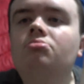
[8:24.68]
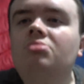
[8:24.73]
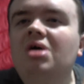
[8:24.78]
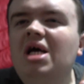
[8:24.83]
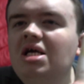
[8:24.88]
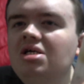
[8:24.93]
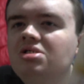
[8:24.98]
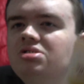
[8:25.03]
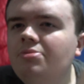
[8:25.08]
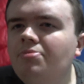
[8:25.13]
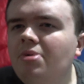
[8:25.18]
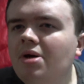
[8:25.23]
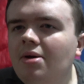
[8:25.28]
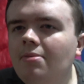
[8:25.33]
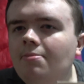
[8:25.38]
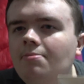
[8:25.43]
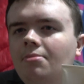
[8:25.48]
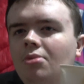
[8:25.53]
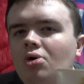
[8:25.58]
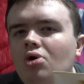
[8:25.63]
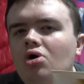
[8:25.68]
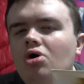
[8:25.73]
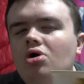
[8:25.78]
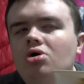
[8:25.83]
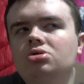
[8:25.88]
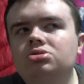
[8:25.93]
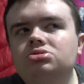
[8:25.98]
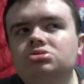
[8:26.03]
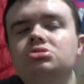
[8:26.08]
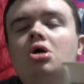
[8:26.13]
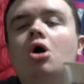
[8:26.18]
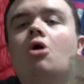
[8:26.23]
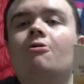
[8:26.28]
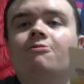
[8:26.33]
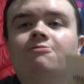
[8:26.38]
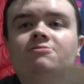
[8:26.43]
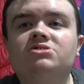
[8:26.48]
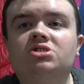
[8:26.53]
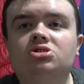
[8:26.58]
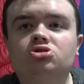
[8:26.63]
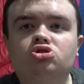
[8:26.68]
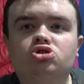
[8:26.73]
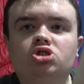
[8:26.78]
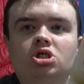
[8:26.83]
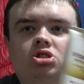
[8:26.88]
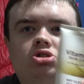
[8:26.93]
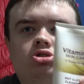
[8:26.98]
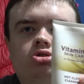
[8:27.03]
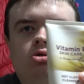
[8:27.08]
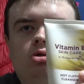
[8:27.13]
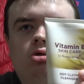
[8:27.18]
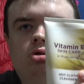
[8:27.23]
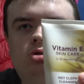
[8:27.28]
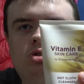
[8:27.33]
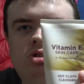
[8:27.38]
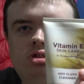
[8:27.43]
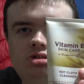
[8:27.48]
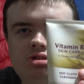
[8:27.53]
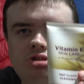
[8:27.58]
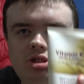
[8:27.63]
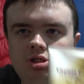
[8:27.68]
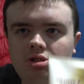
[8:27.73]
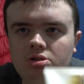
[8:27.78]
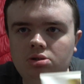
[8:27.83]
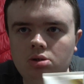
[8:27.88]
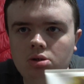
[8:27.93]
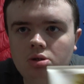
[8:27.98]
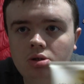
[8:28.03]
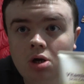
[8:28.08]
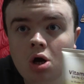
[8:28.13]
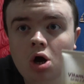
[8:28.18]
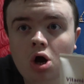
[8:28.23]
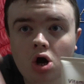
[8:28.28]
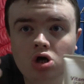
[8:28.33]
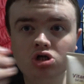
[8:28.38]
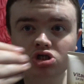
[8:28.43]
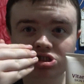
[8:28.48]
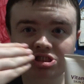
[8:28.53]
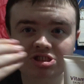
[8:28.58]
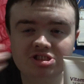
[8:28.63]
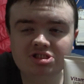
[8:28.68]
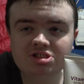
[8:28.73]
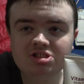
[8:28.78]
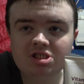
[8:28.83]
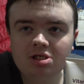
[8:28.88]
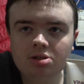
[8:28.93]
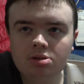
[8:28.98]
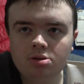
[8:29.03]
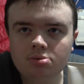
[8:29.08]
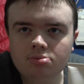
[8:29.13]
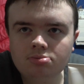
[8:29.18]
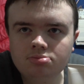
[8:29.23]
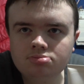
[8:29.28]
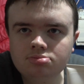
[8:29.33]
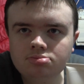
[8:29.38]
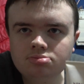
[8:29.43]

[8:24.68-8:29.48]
It's a bit more soft and gentle on your skin. On your skin.